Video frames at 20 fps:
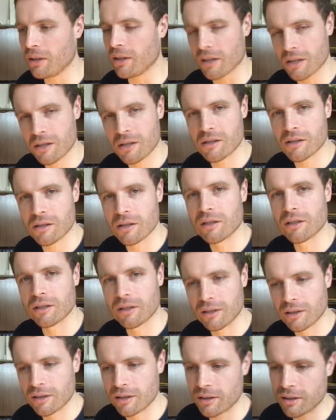list.
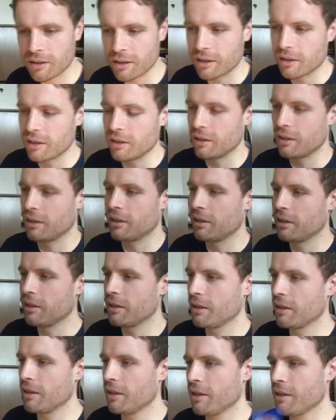
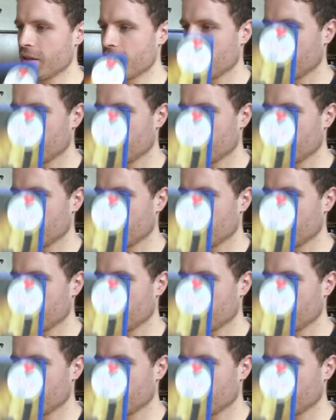And